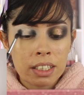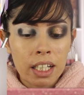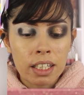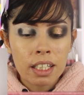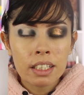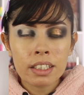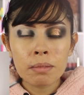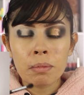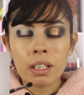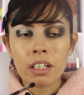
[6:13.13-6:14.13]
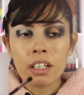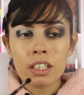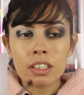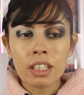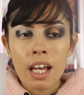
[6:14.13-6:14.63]
I think the
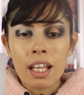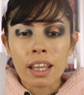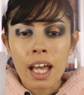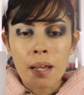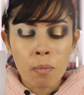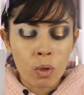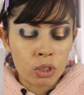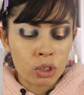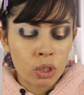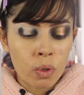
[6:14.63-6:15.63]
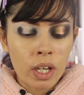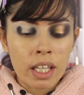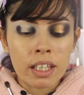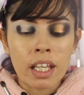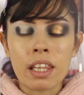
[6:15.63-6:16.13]
similarities lie more so
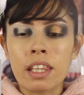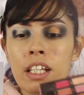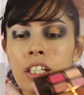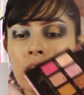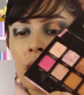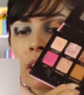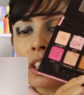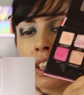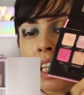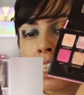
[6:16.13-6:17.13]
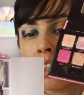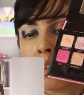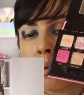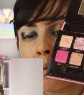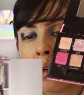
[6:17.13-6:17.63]
in this like
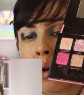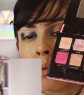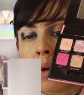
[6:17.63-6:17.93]
little row